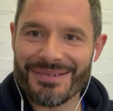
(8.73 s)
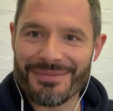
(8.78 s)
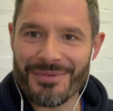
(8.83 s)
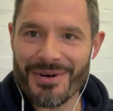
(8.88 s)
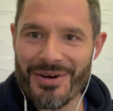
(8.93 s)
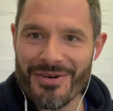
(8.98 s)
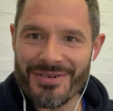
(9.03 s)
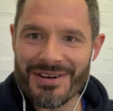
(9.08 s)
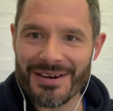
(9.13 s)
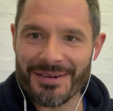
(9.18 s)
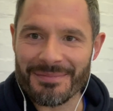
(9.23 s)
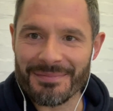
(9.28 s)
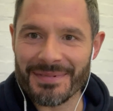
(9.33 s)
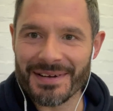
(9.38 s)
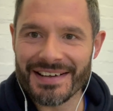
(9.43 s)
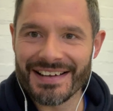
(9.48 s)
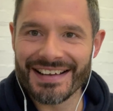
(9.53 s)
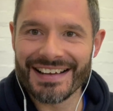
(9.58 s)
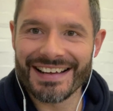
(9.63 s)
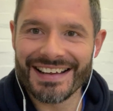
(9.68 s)
Welcome
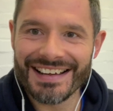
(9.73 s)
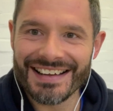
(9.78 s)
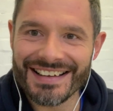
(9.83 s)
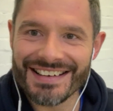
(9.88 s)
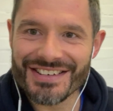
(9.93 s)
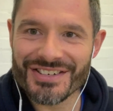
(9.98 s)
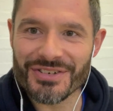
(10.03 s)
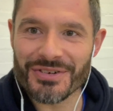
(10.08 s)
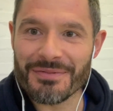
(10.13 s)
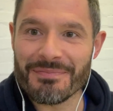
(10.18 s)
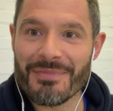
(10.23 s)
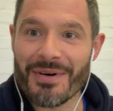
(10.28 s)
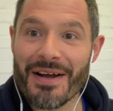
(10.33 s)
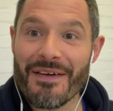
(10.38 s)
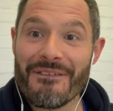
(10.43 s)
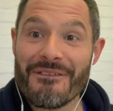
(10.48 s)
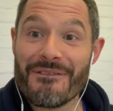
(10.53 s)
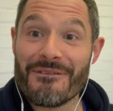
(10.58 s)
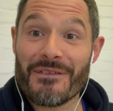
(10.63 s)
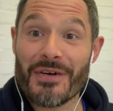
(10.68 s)
to
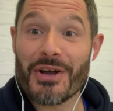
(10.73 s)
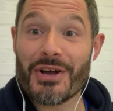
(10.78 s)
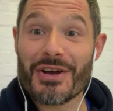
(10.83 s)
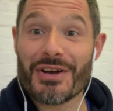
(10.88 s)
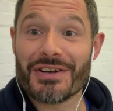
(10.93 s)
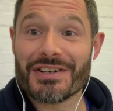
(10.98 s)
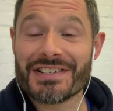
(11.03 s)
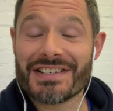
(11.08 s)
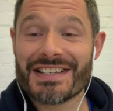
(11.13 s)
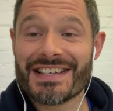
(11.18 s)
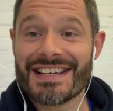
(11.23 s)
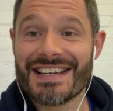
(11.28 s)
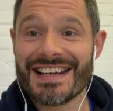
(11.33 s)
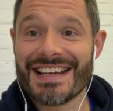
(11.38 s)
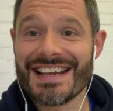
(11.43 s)
my first